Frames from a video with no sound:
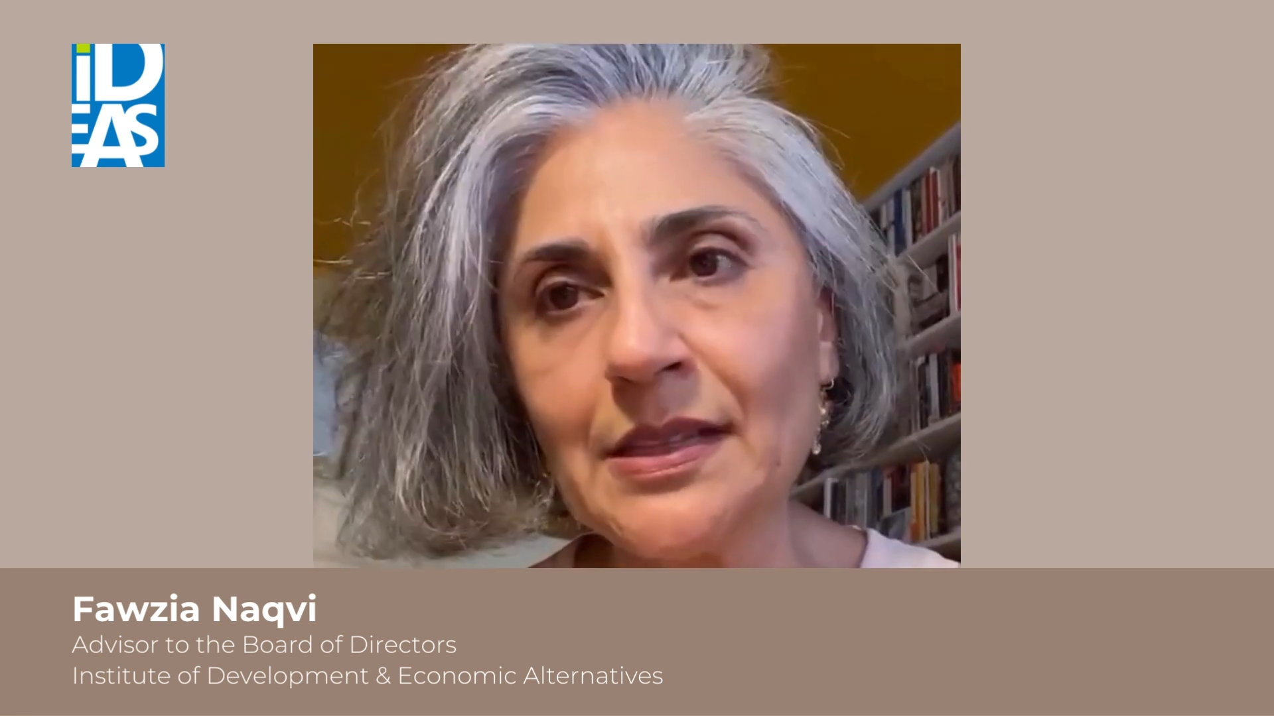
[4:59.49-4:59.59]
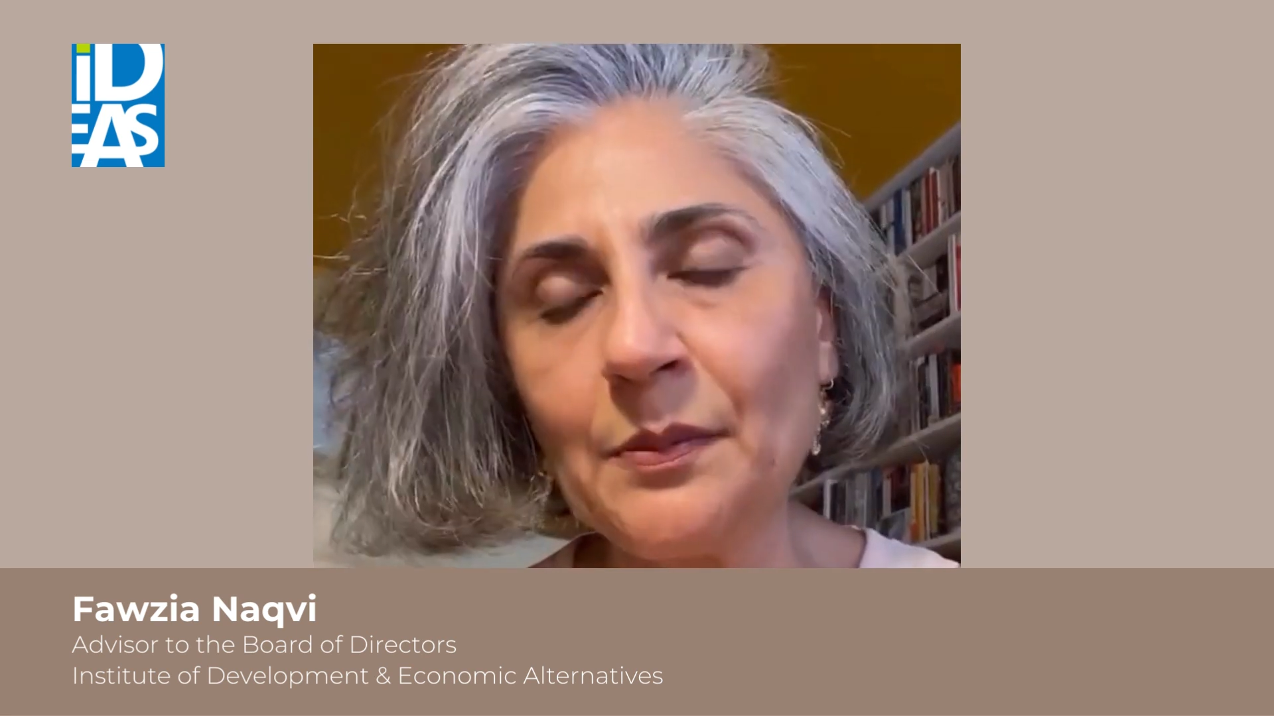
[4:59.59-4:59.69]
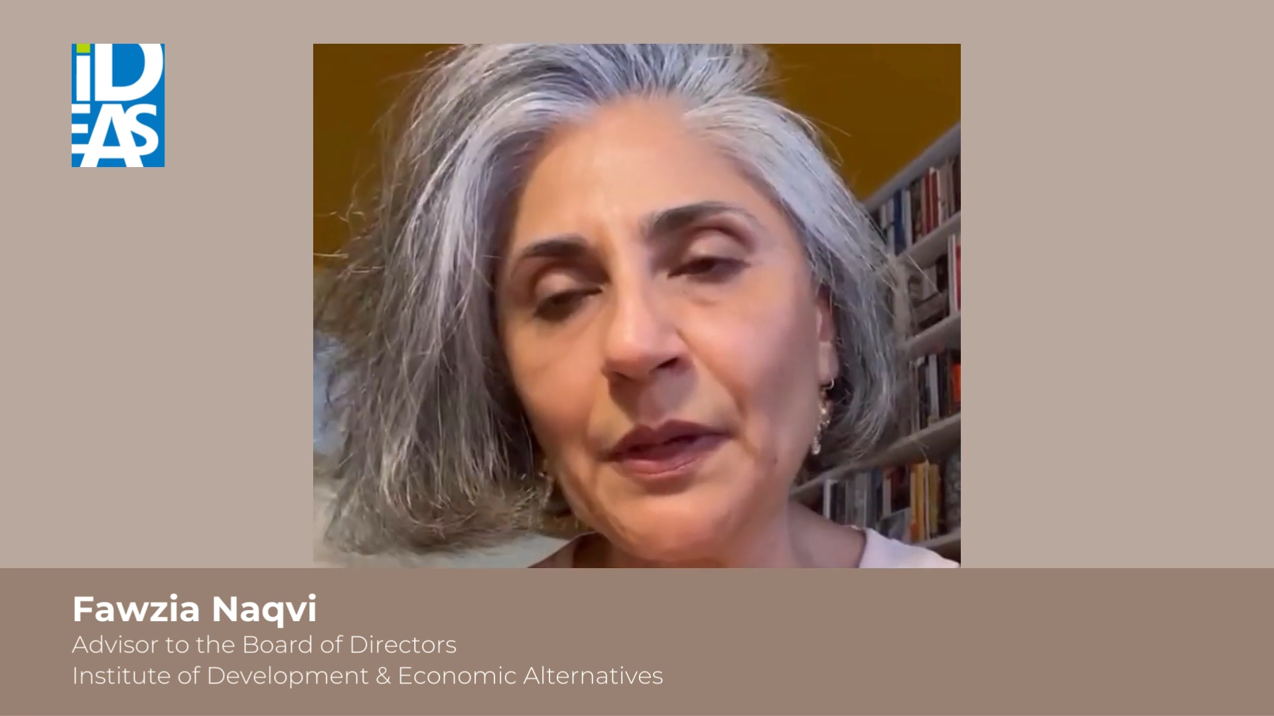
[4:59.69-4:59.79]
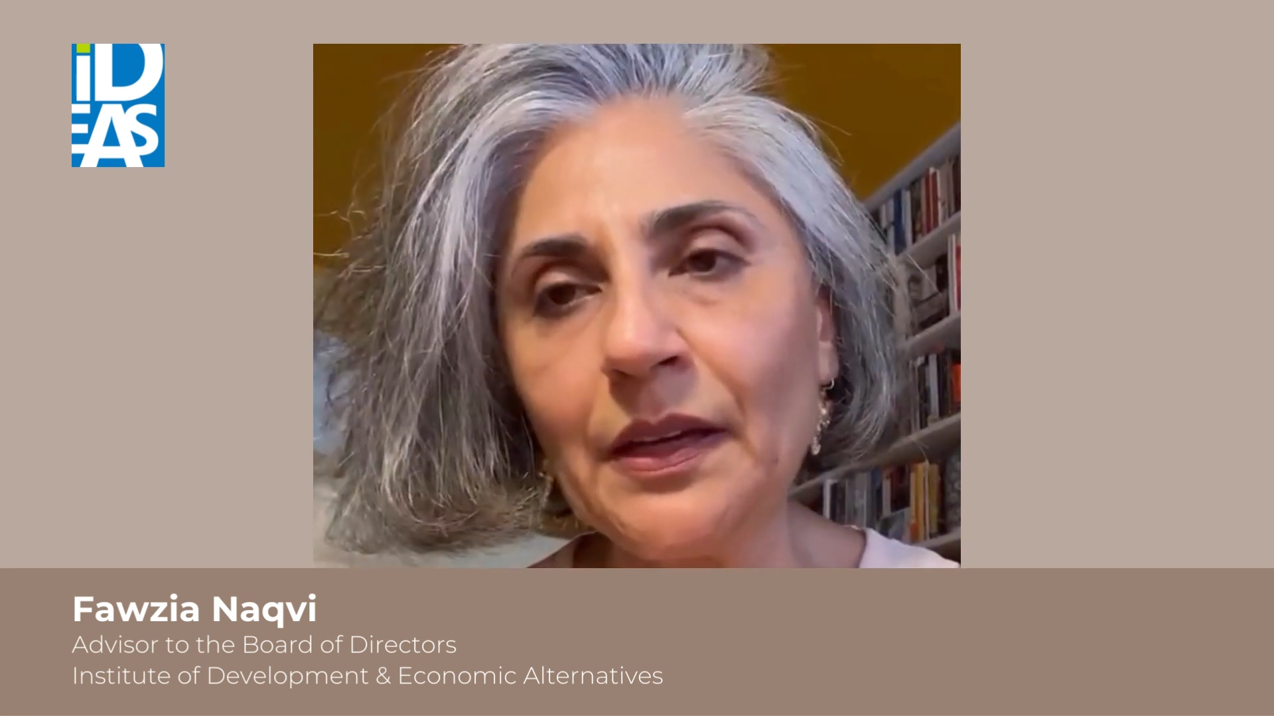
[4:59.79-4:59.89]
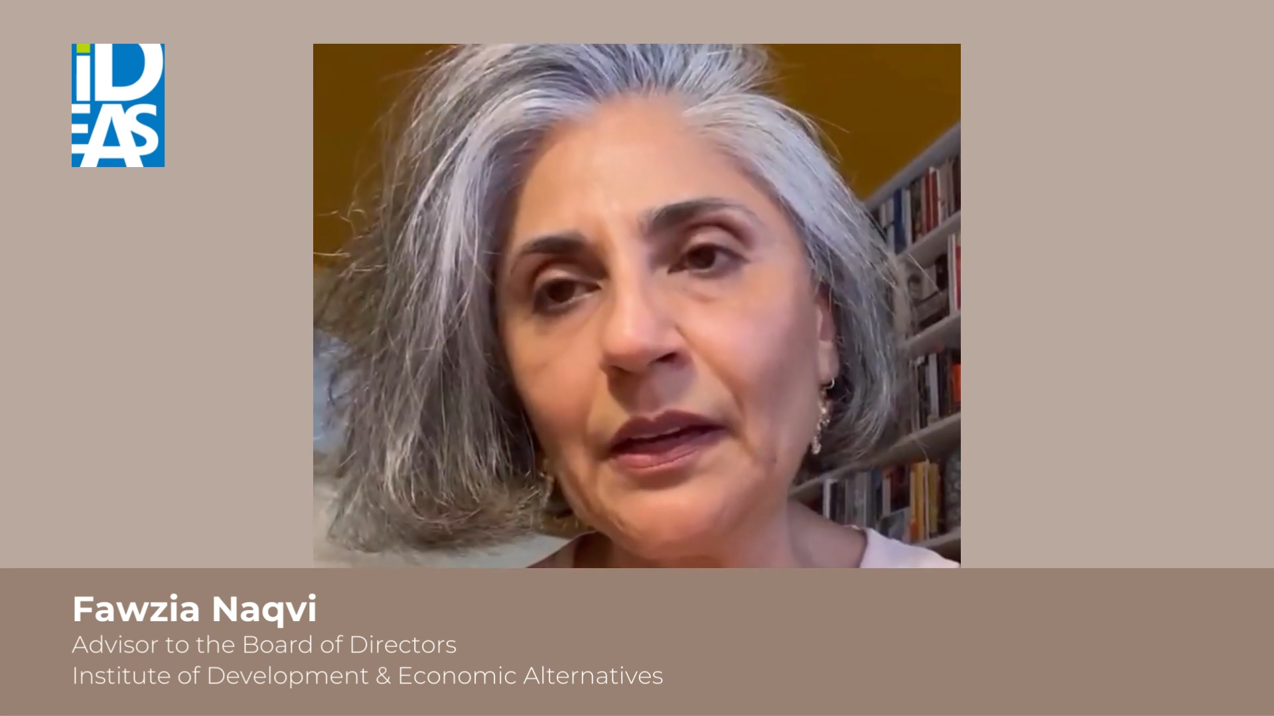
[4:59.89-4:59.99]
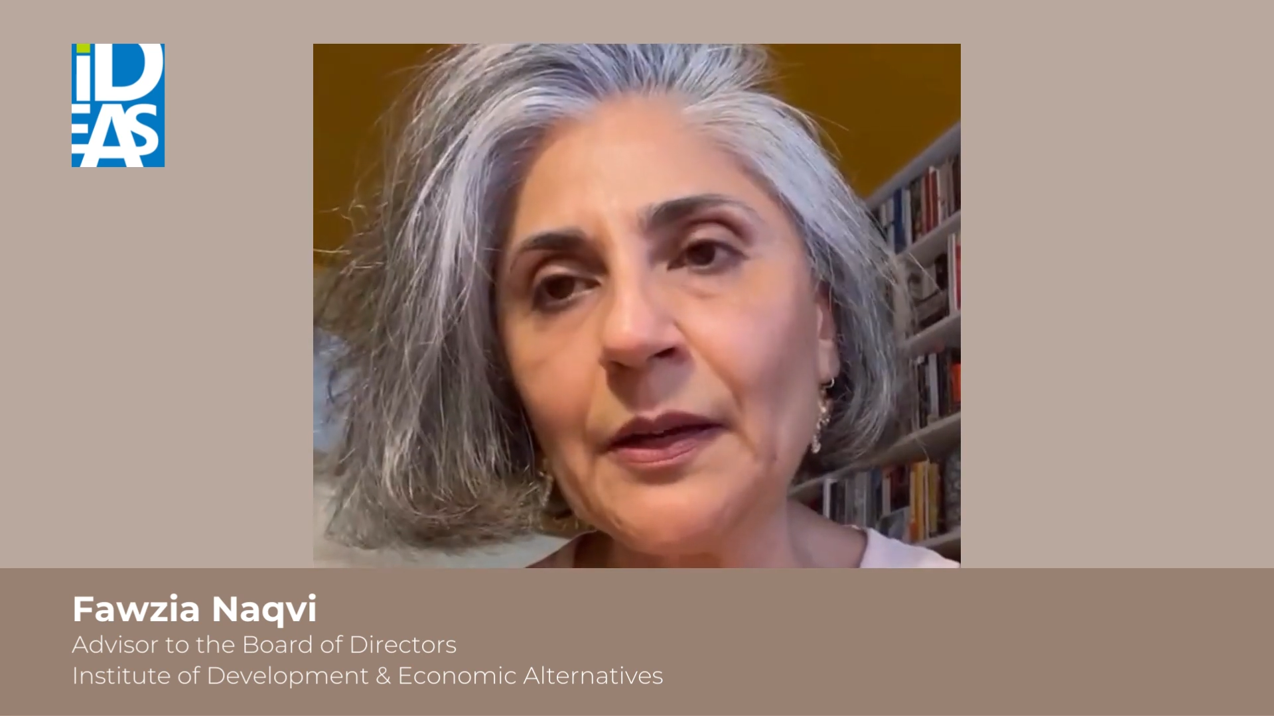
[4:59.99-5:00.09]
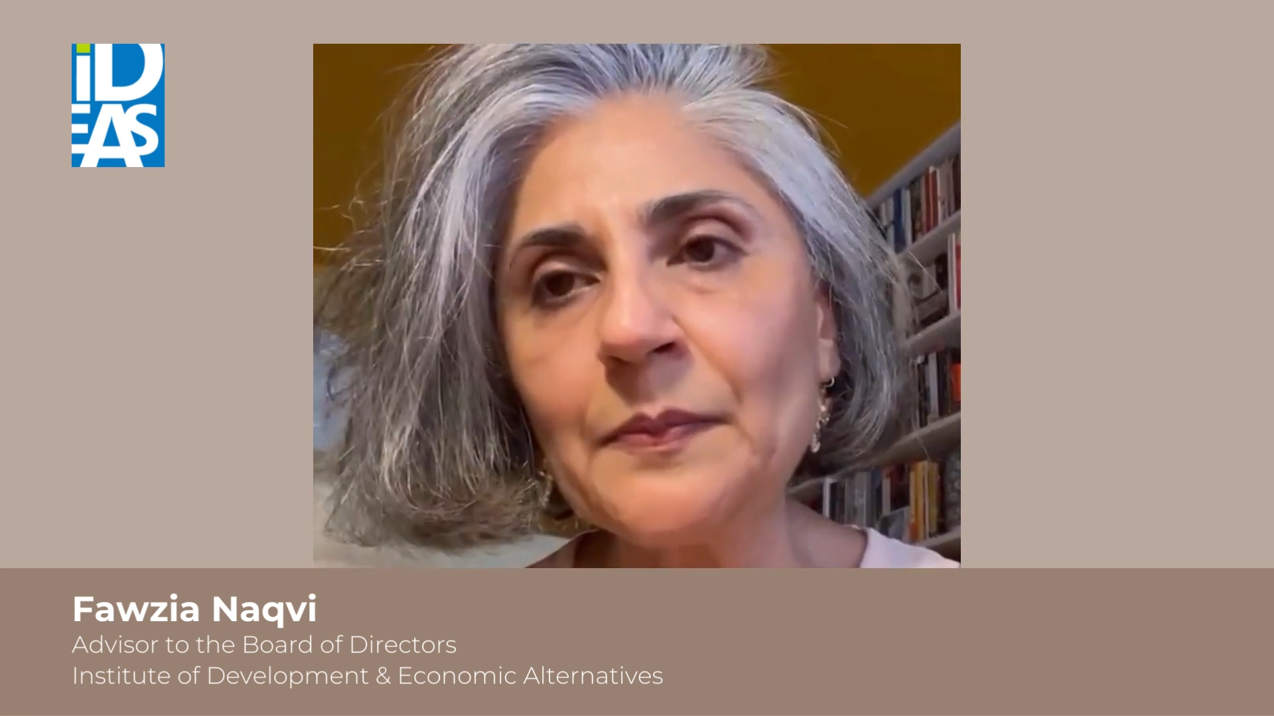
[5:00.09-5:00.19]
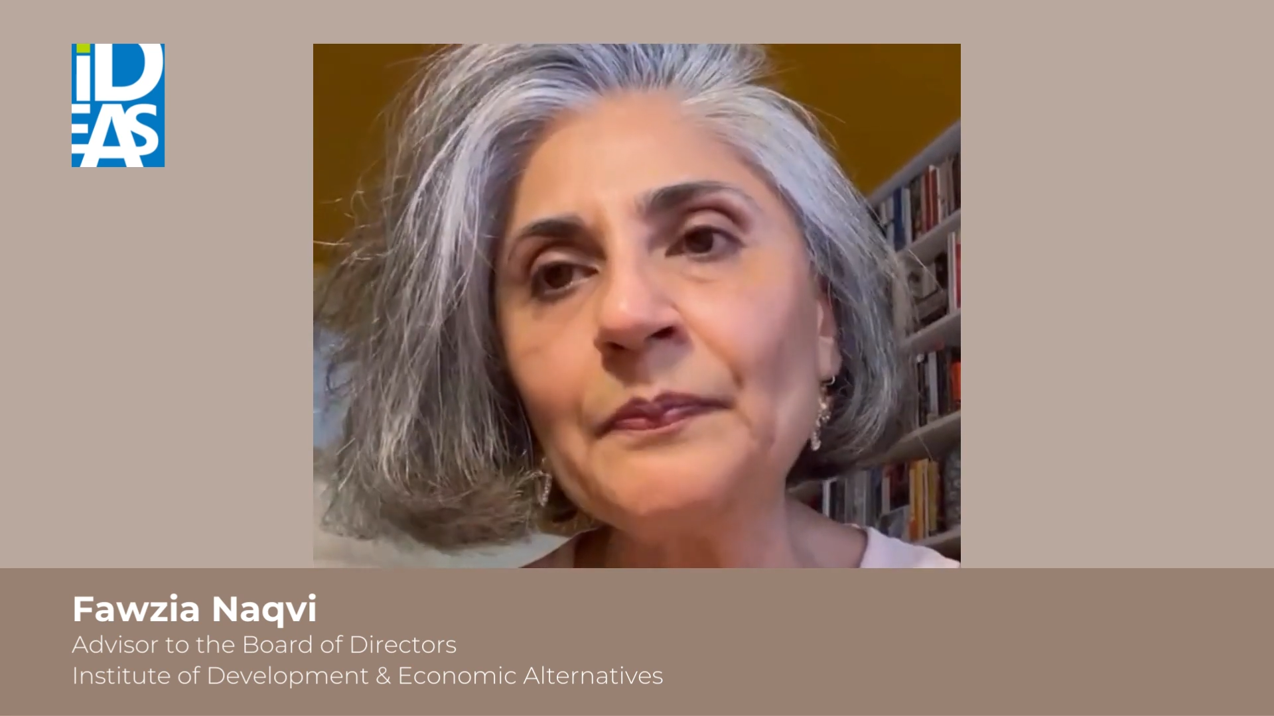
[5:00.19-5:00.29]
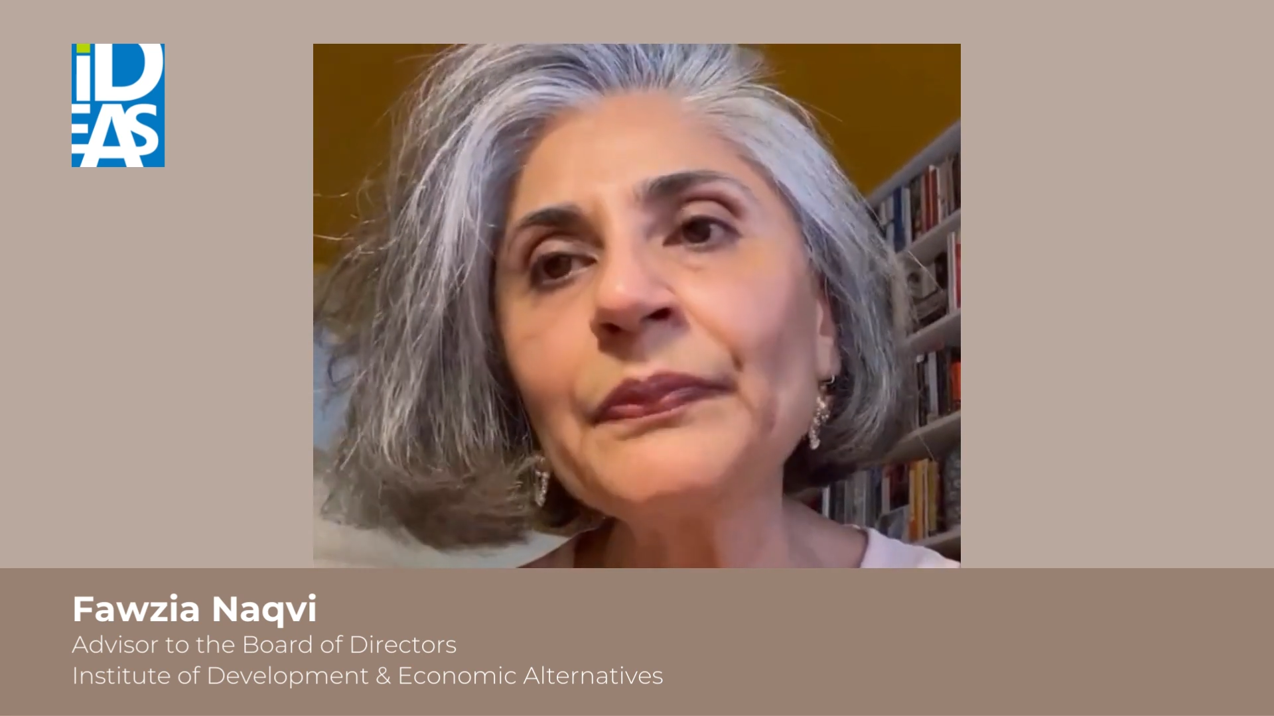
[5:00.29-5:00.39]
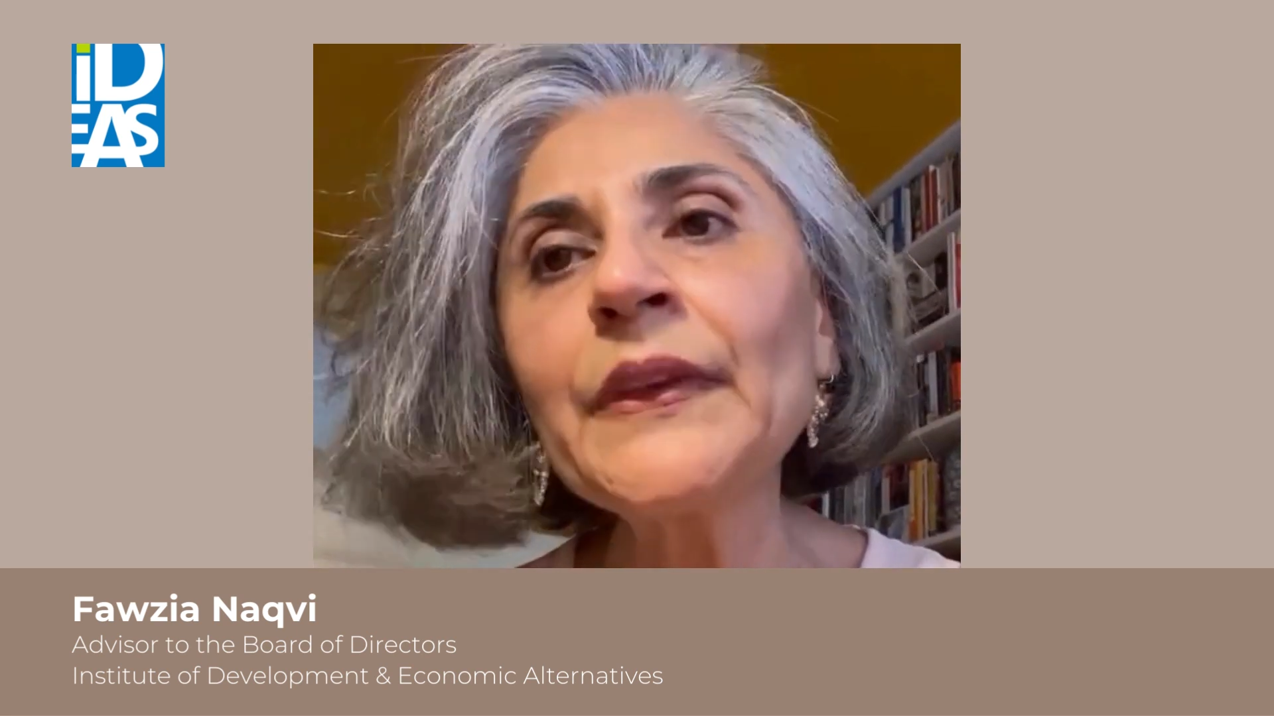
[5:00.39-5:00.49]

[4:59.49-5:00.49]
coming in.